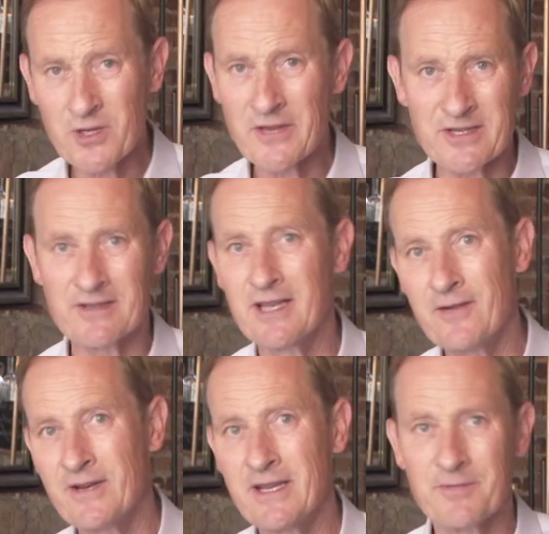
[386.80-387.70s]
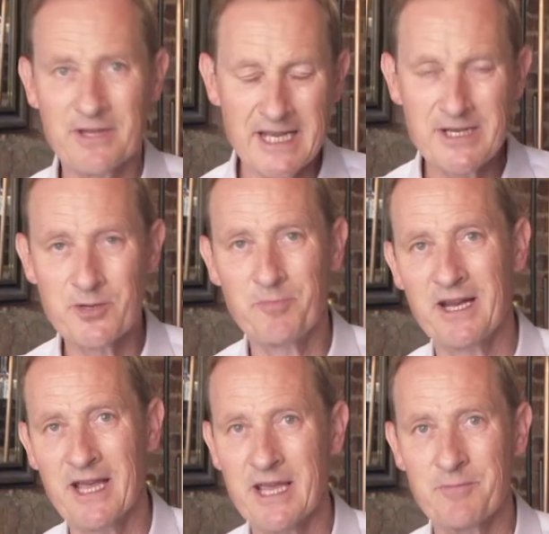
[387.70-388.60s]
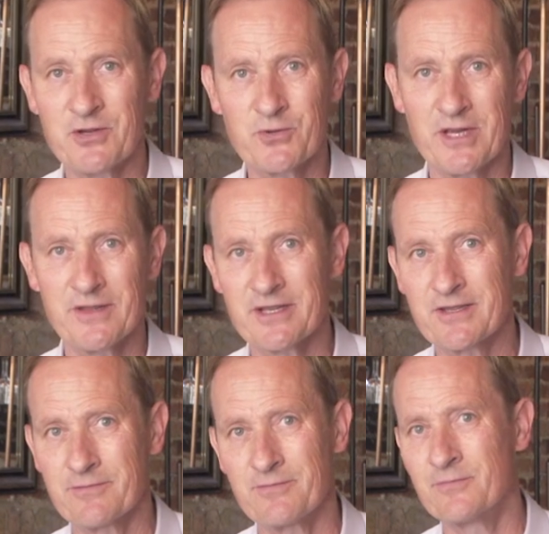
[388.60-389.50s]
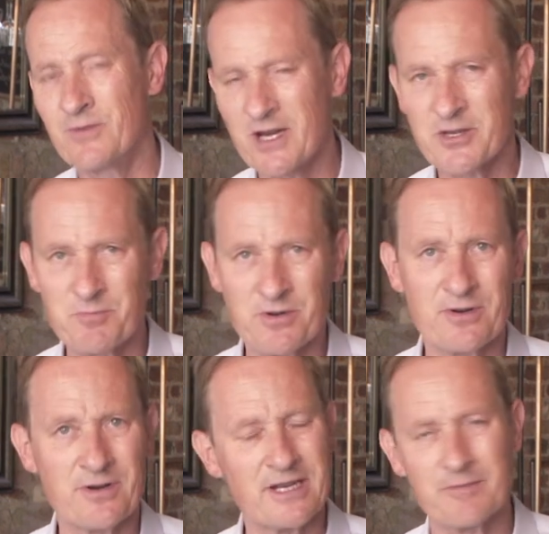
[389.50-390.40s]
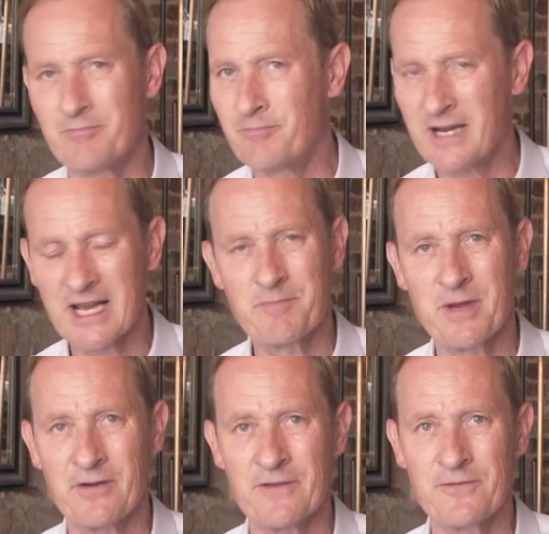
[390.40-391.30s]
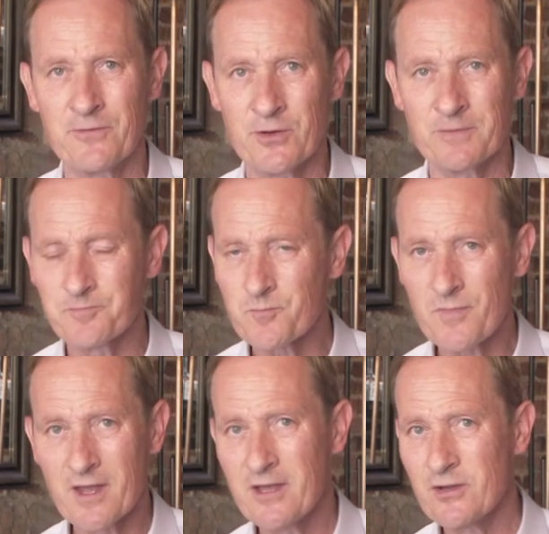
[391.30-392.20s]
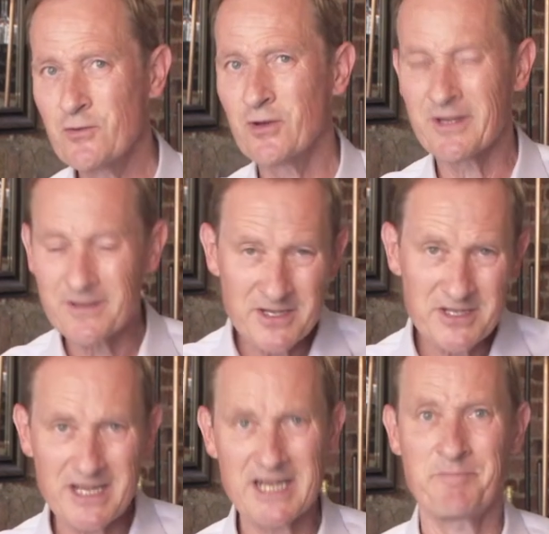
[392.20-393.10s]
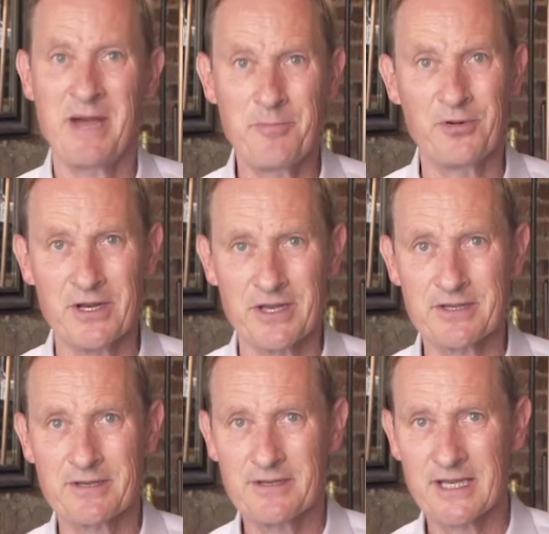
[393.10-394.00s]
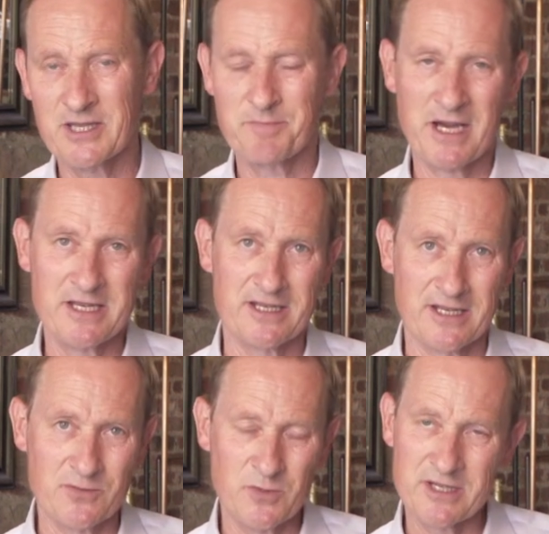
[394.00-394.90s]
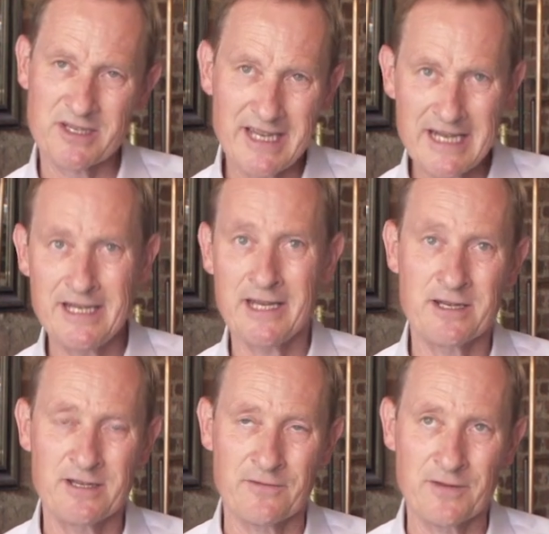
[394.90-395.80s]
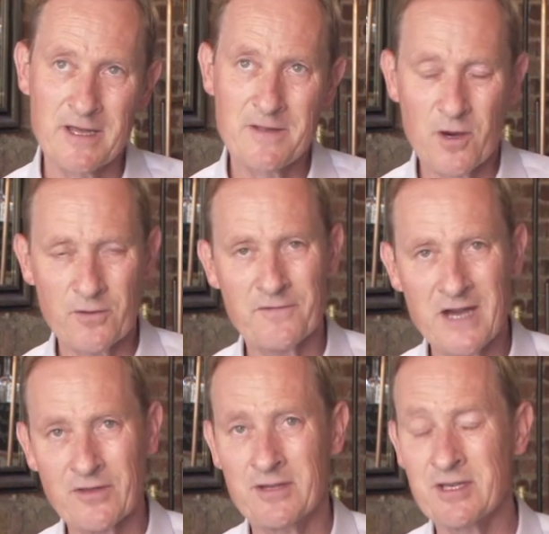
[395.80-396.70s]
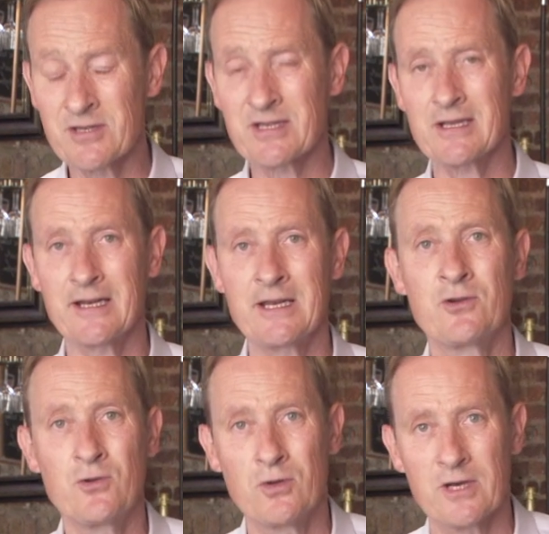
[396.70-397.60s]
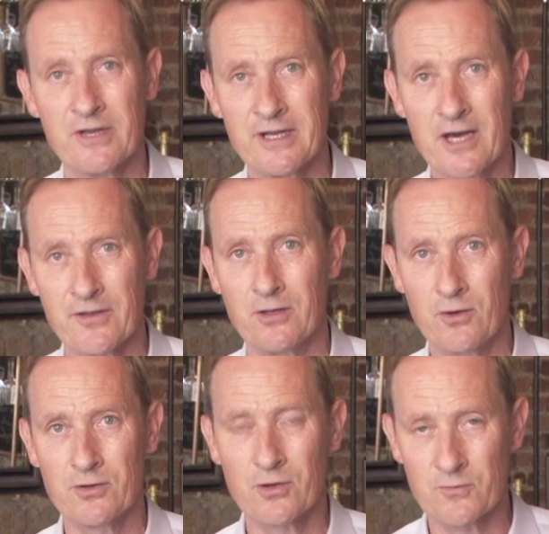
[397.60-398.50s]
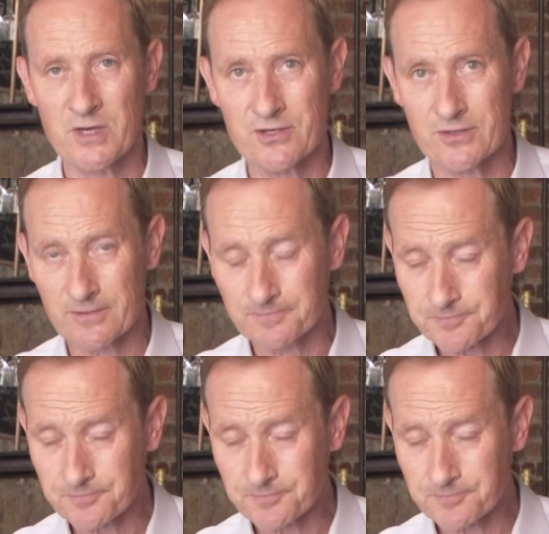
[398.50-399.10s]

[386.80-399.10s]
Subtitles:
get this lovely interplay between this raspberry and blackberry fruit. You've got a distinct pepperiness and spiciness, which is indicative of the fact that this is slightly cooler than other Languedoc regions.